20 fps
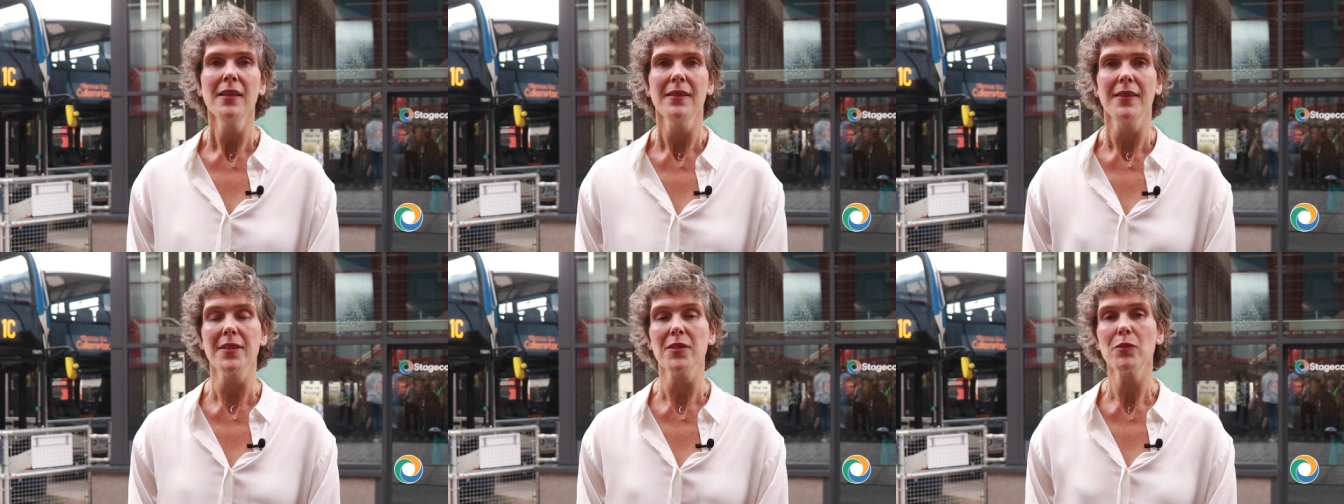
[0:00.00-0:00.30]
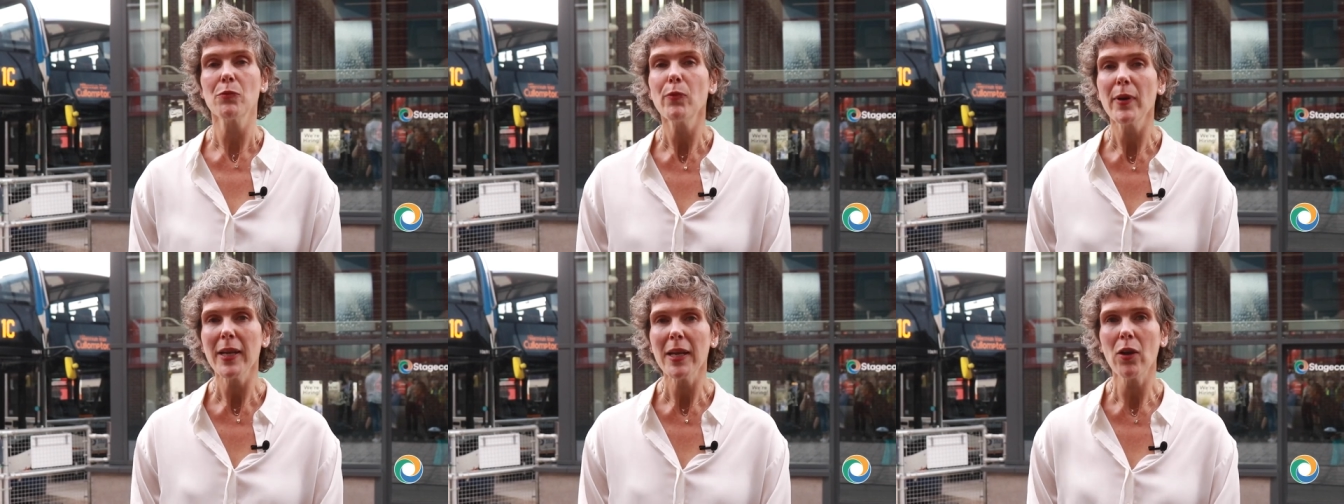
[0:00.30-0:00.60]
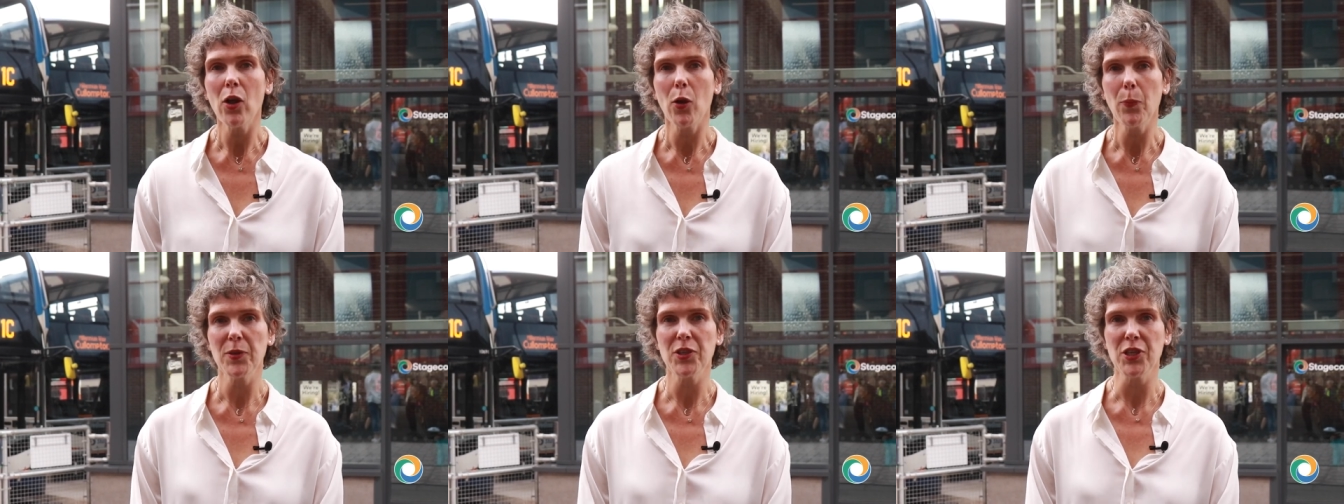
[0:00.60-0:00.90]
There's a
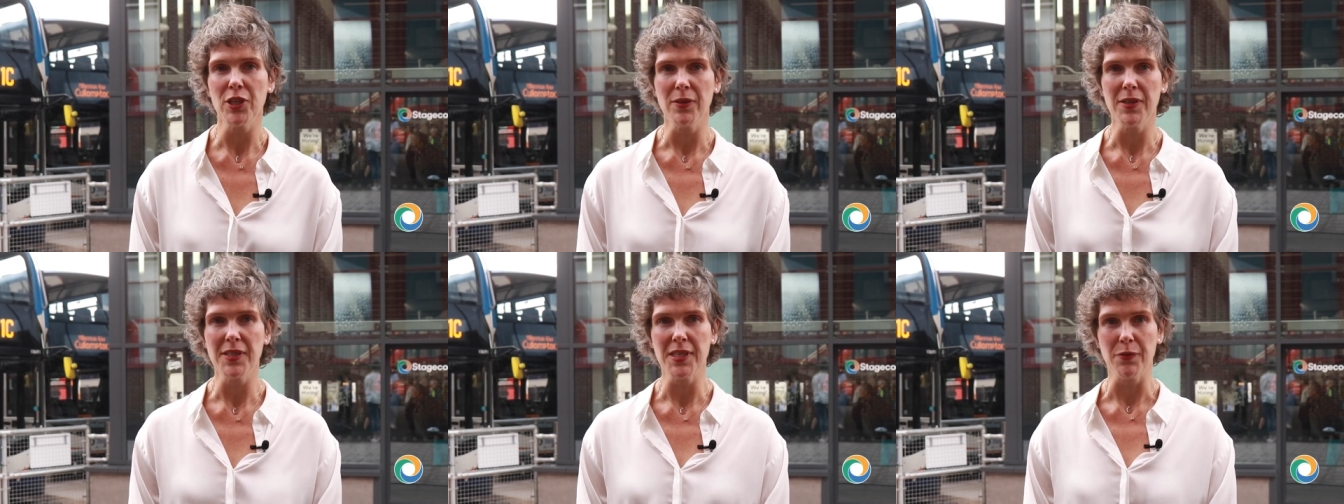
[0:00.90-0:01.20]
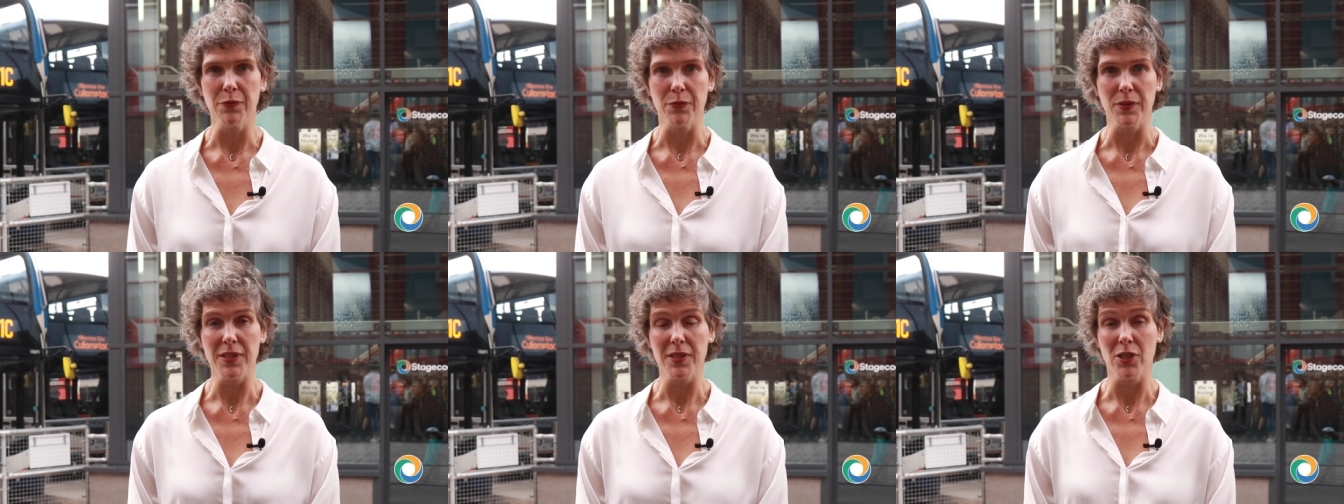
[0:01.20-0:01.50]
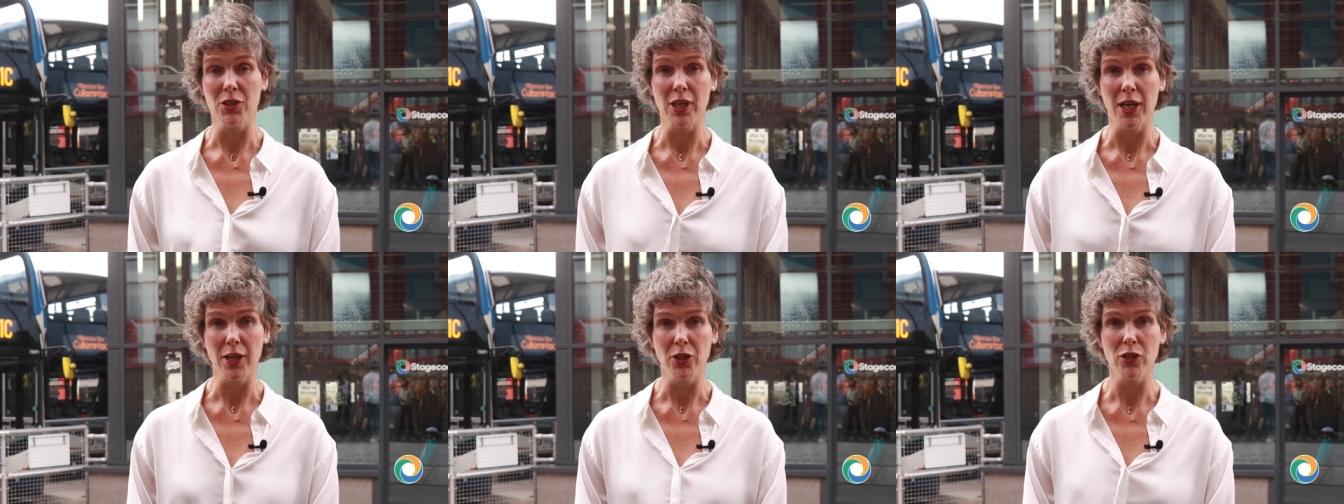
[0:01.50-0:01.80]
real opportunity for us
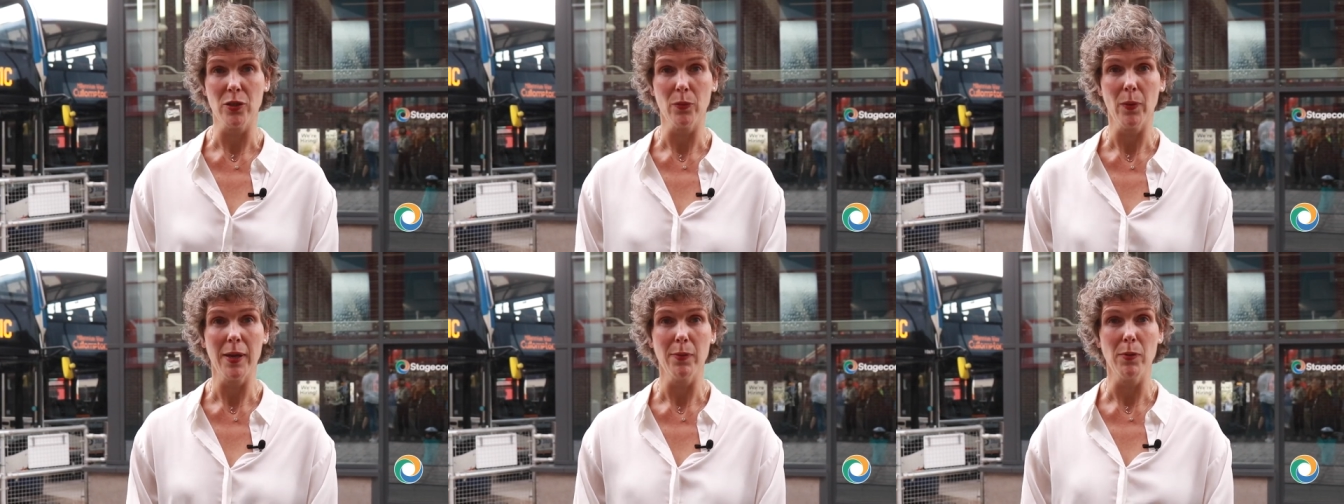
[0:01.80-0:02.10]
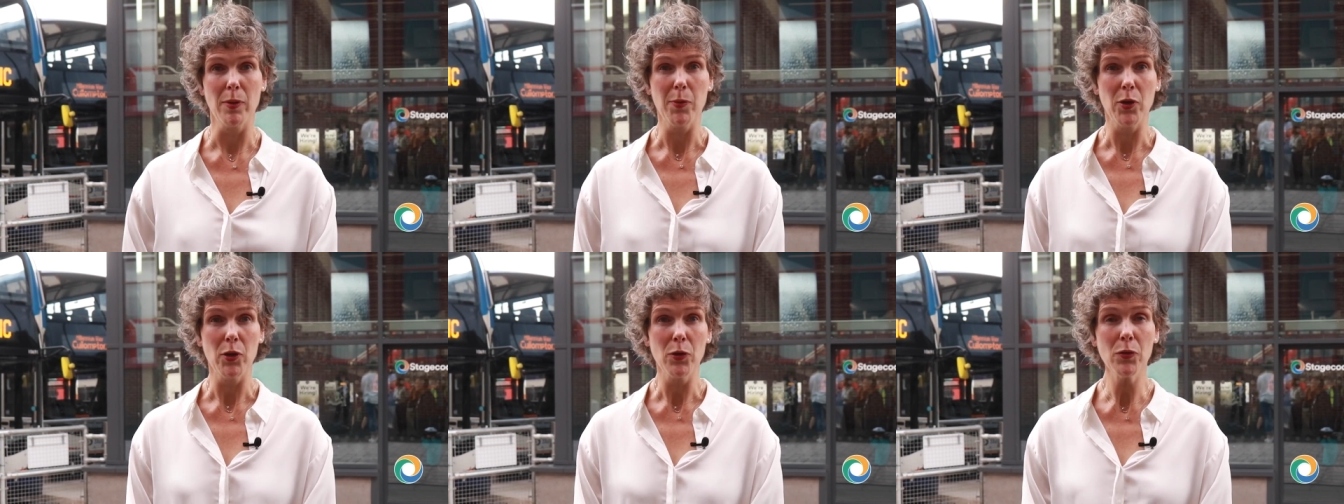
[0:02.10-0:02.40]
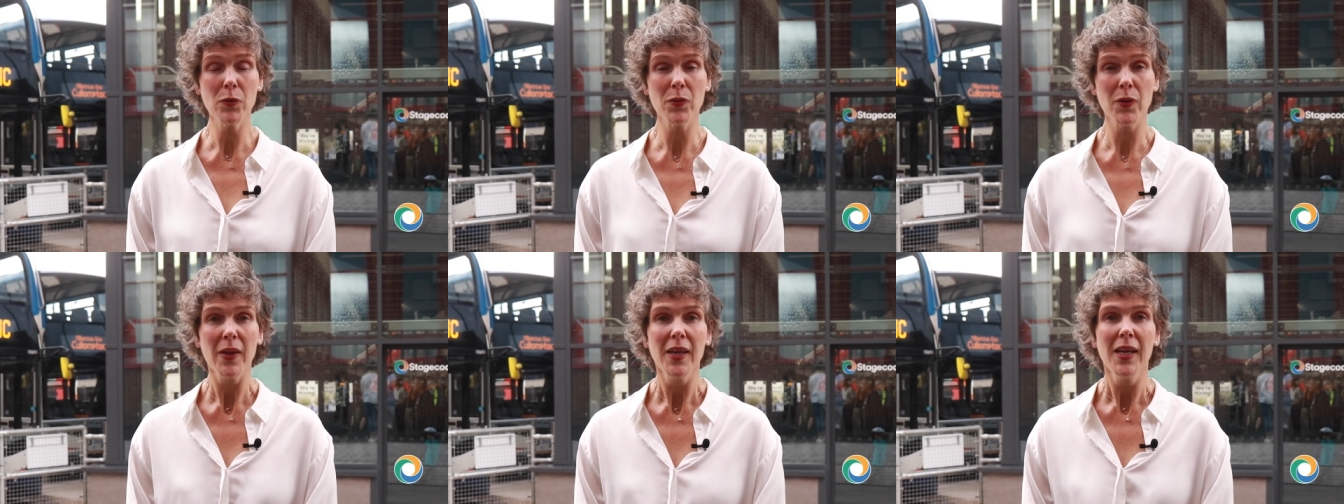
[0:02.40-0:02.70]
to change the way we move.